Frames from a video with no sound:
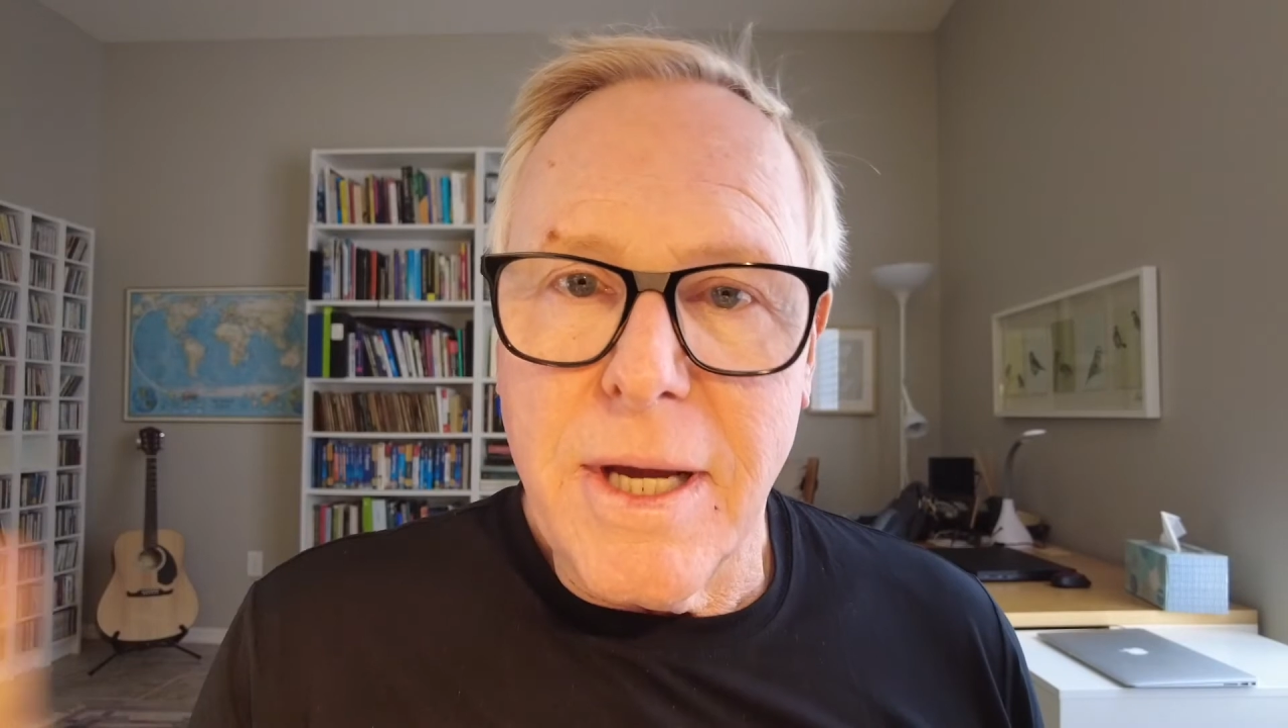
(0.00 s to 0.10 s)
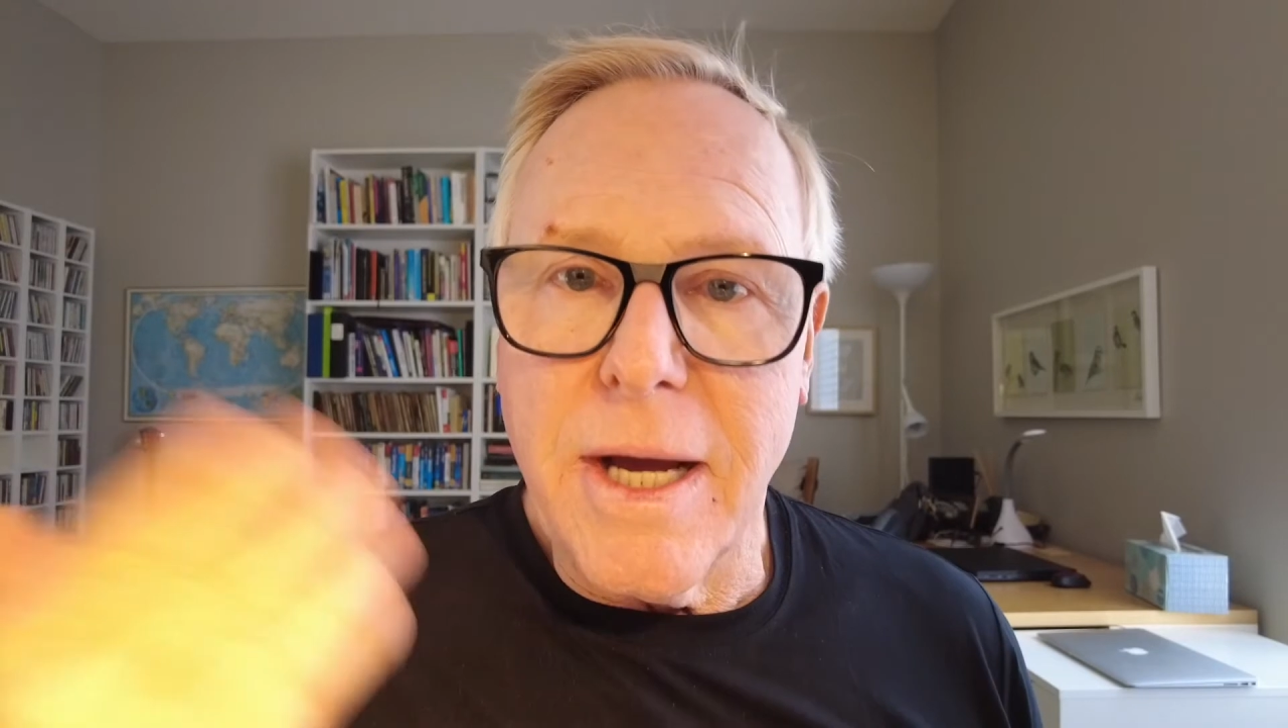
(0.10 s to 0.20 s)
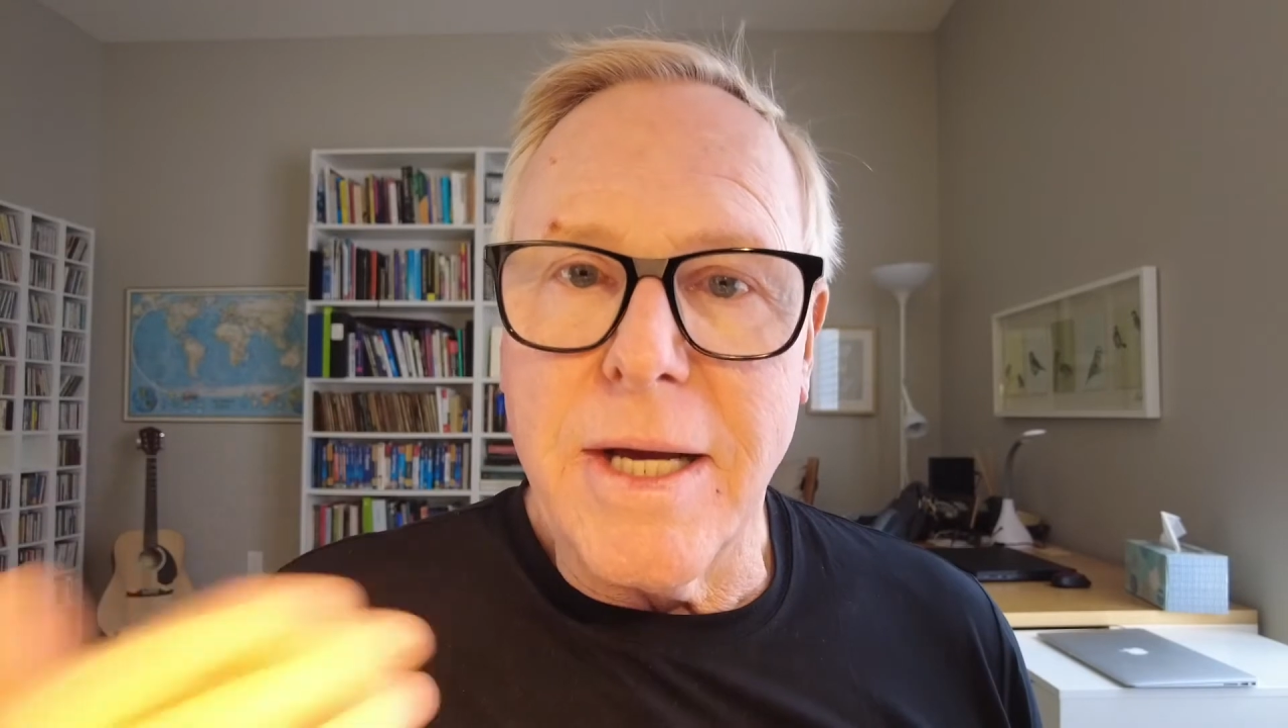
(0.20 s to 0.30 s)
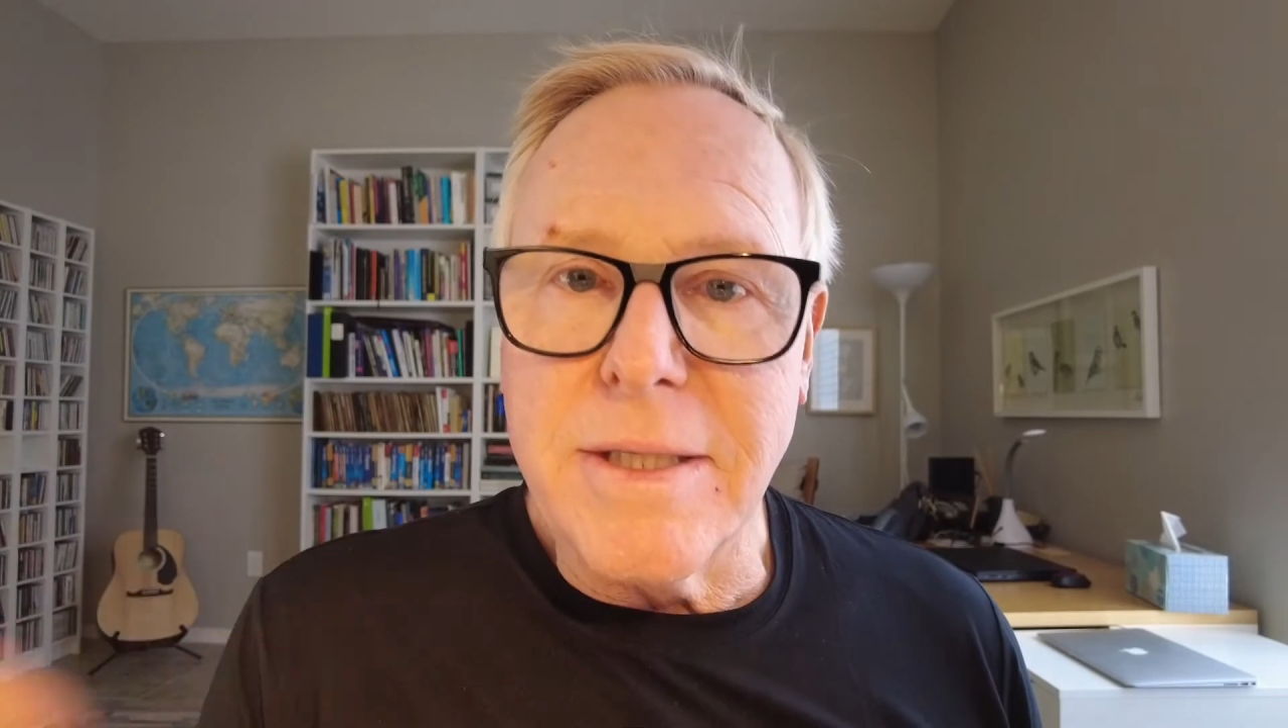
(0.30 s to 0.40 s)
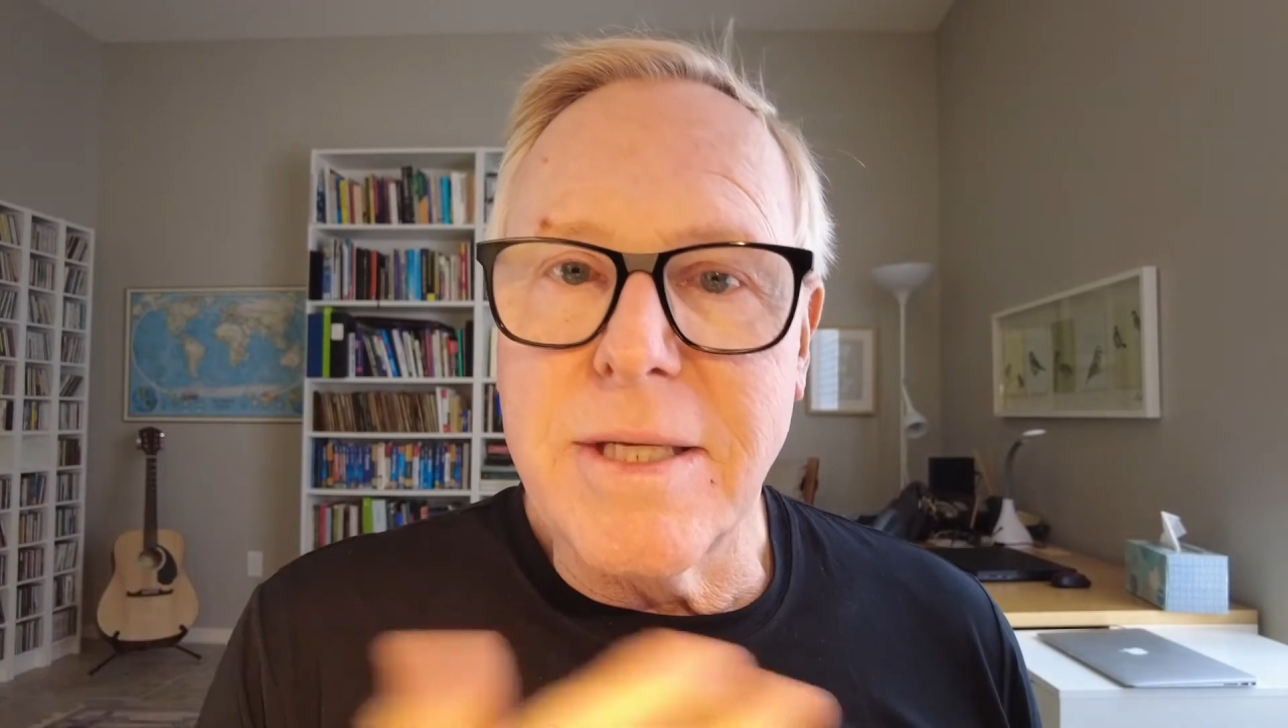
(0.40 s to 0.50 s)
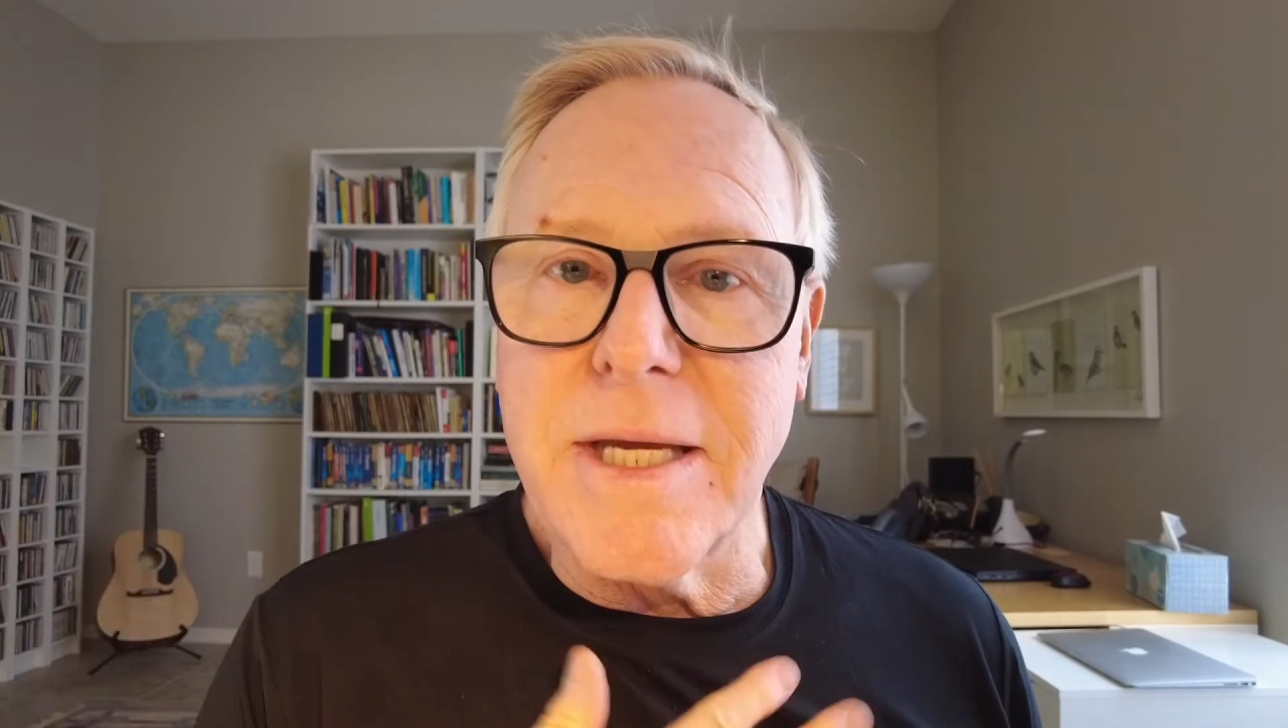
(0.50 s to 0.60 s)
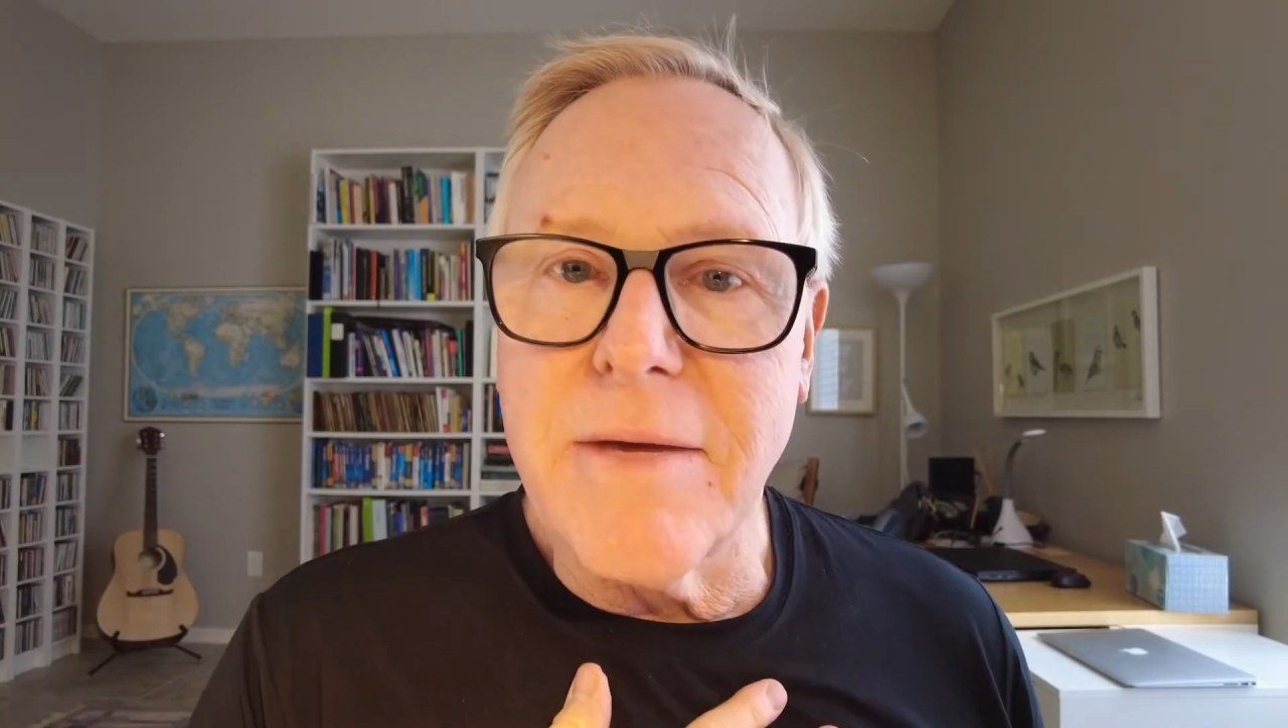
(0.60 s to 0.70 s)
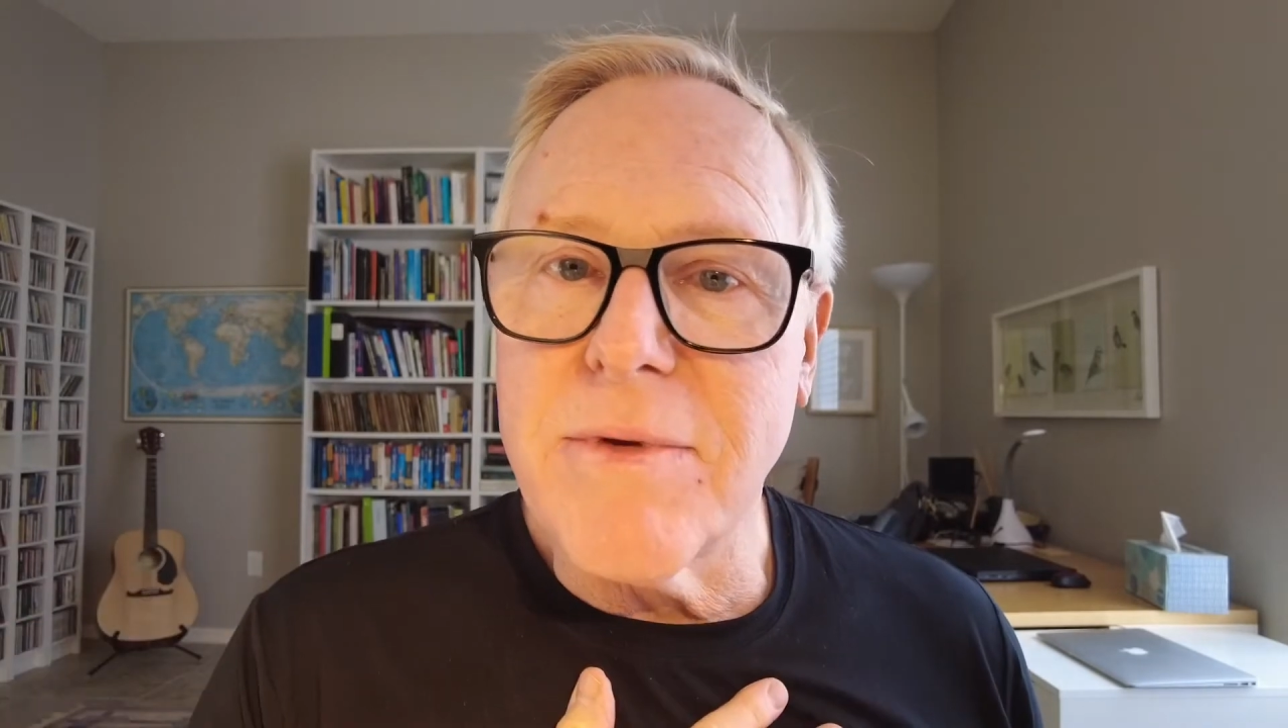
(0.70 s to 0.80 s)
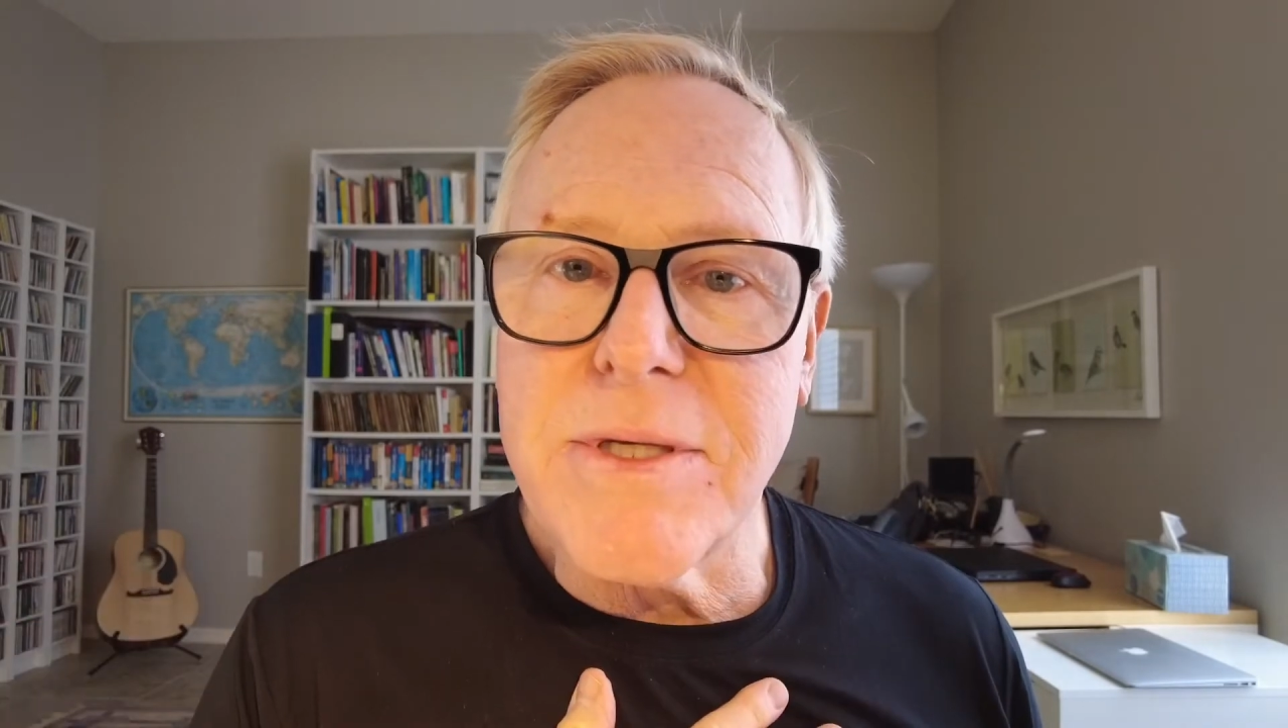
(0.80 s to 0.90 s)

to give